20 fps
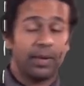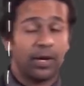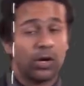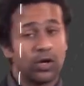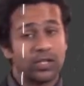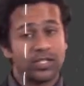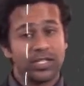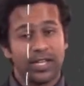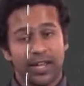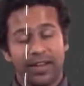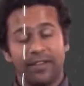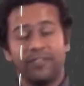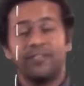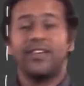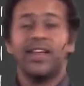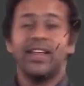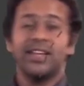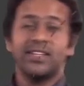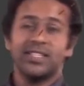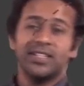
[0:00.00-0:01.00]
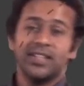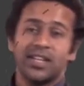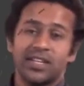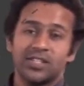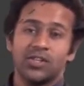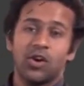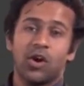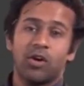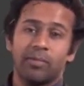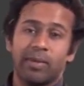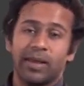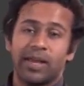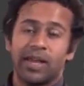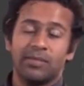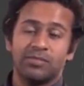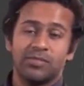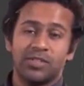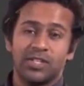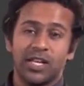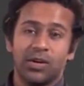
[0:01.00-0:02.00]
Because if tension does not
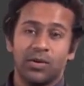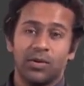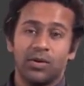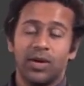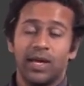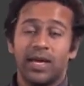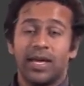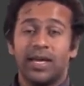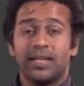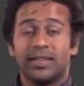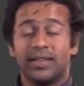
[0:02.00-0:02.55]
become zero,